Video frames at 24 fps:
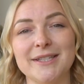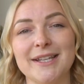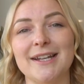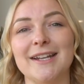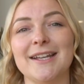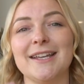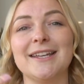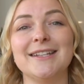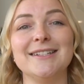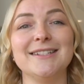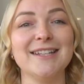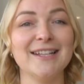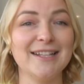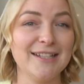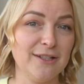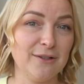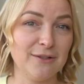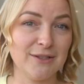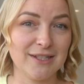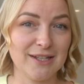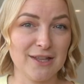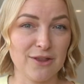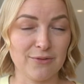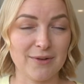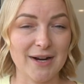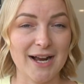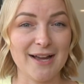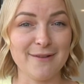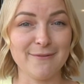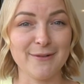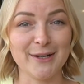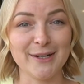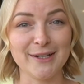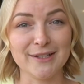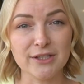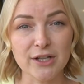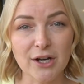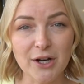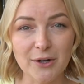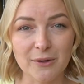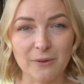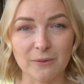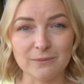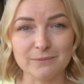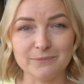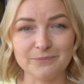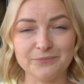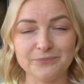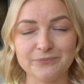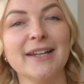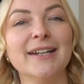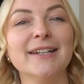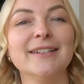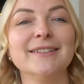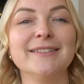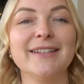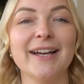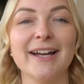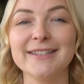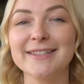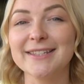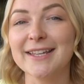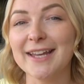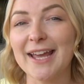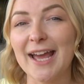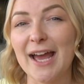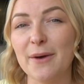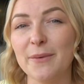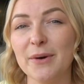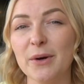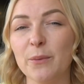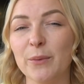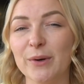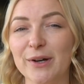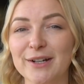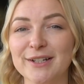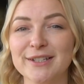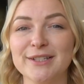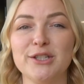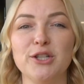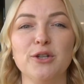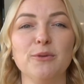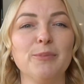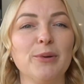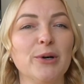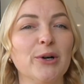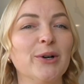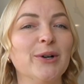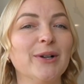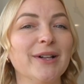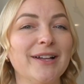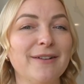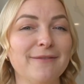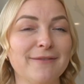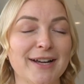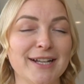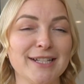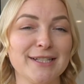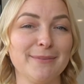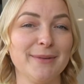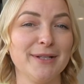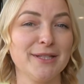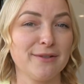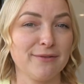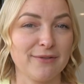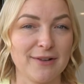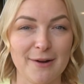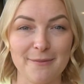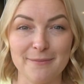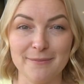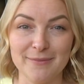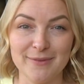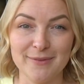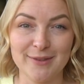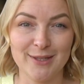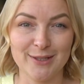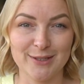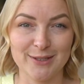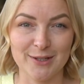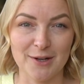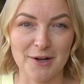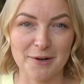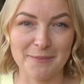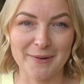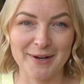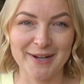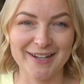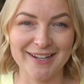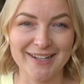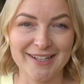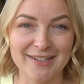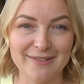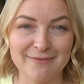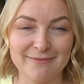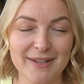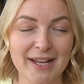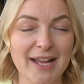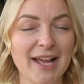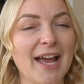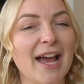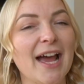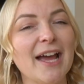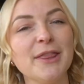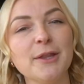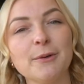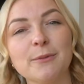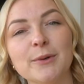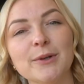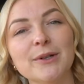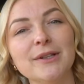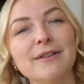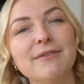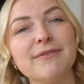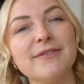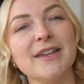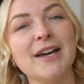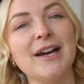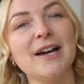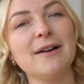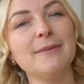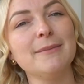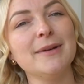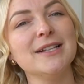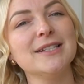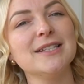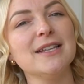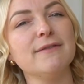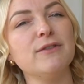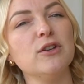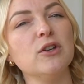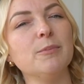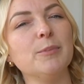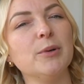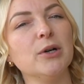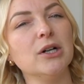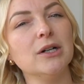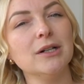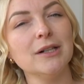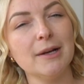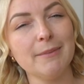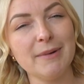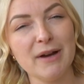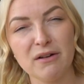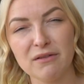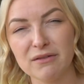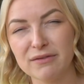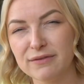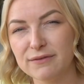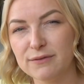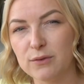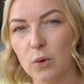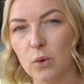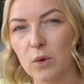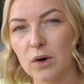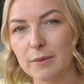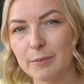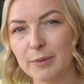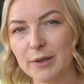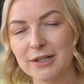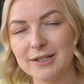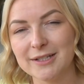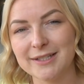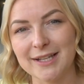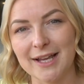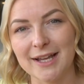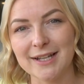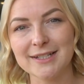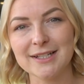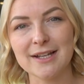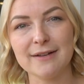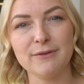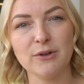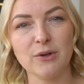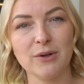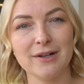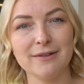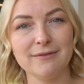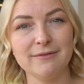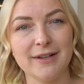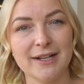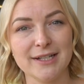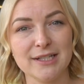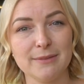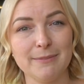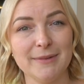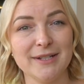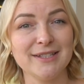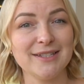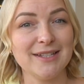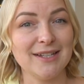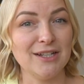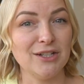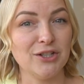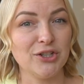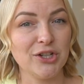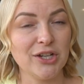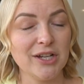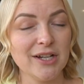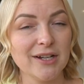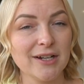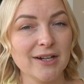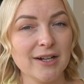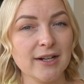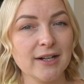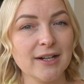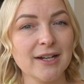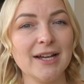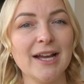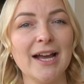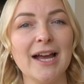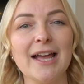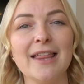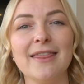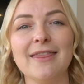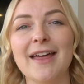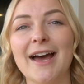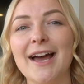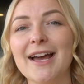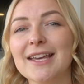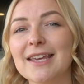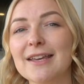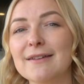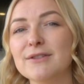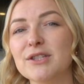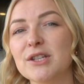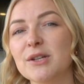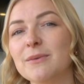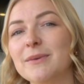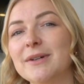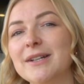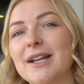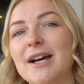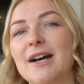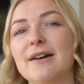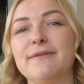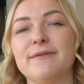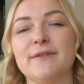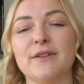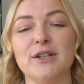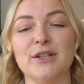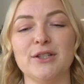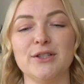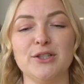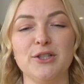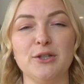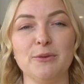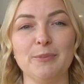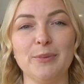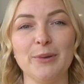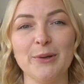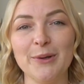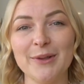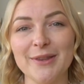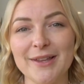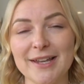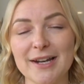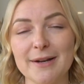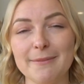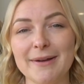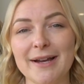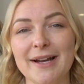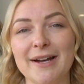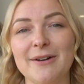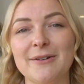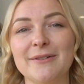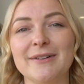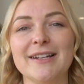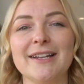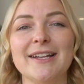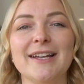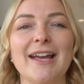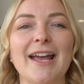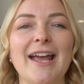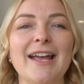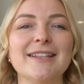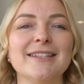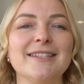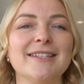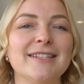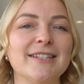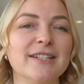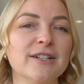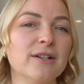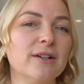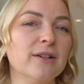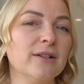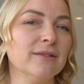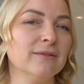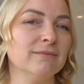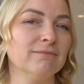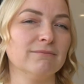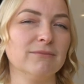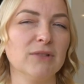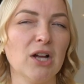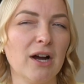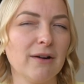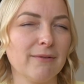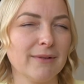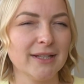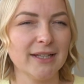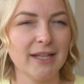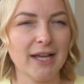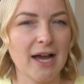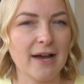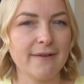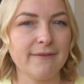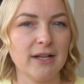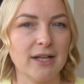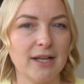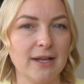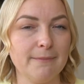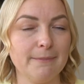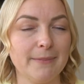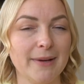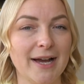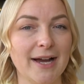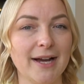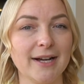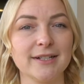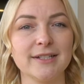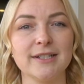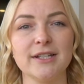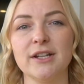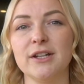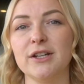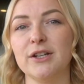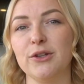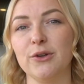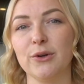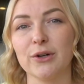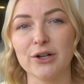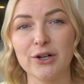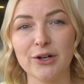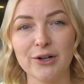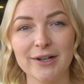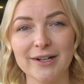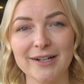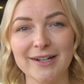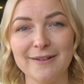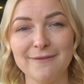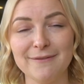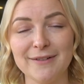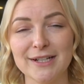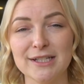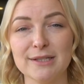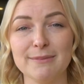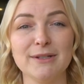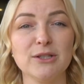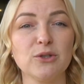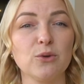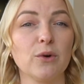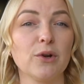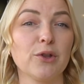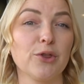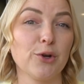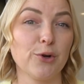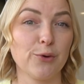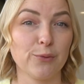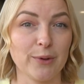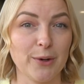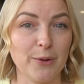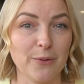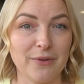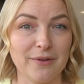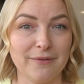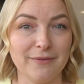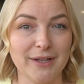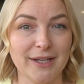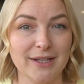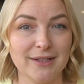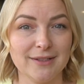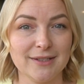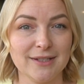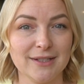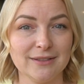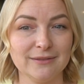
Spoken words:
and it continues to thrive on its own. That's like how it works to pull investments from the stock market. And the rule of thumb is if you pull about 4% of your investments each year, that gives you enough to pull that amount and still not really have it impact your current investments or the growth of it.